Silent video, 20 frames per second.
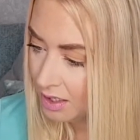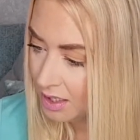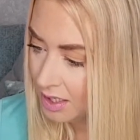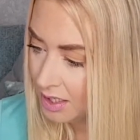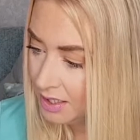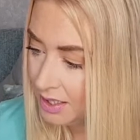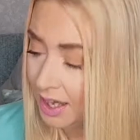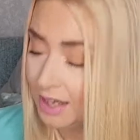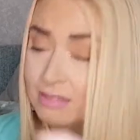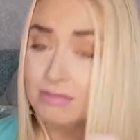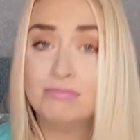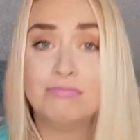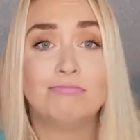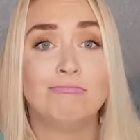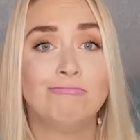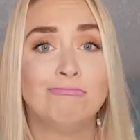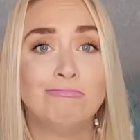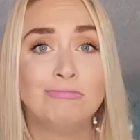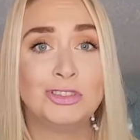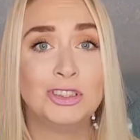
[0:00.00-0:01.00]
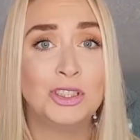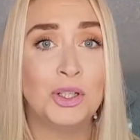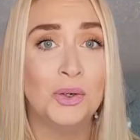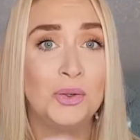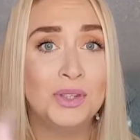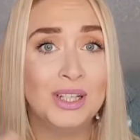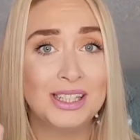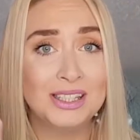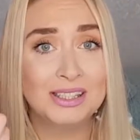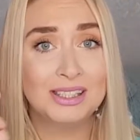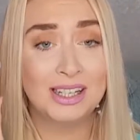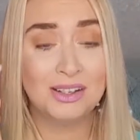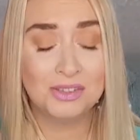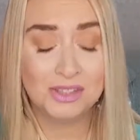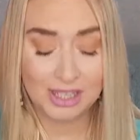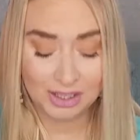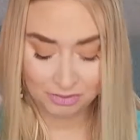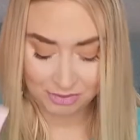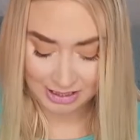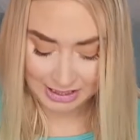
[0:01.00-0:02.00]
Yeah, so that sounds
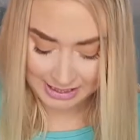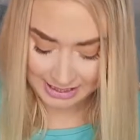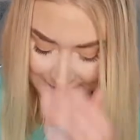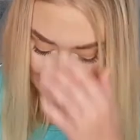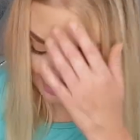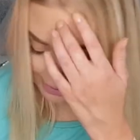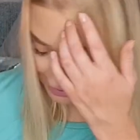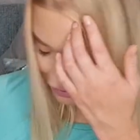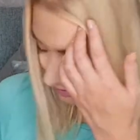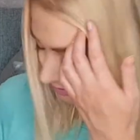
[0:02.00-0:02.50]
like really nice.